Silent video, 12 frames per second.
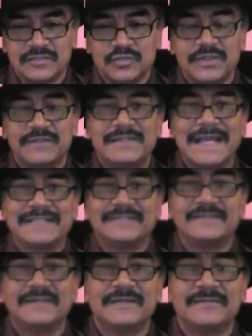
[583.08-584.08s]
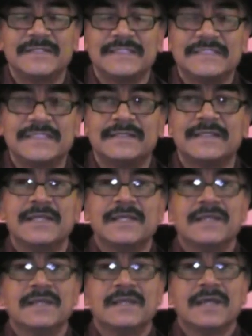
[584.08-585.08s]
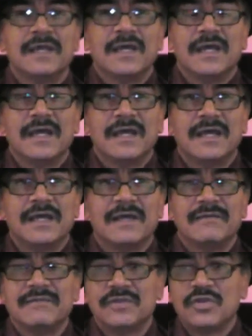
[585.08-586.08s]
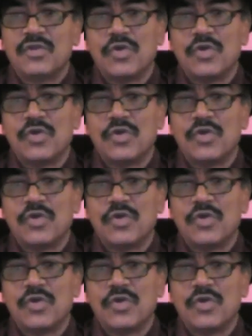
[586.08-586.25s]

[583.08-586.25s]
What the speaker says: doing taxidermies, and